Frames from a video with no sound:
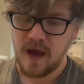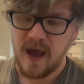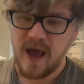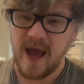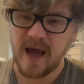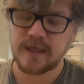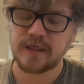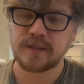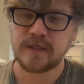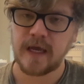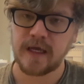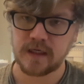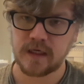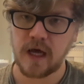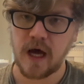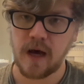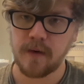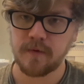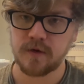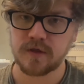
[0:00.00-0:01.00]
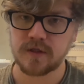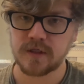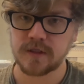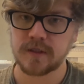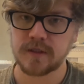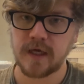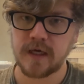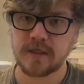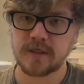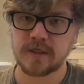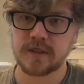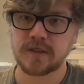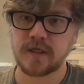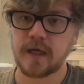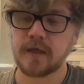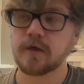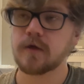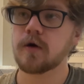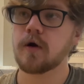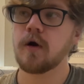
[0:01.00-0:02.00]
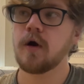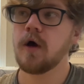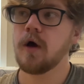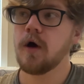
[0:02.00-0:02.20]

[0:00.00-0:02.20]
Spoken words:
extend combos. It's a nice extender.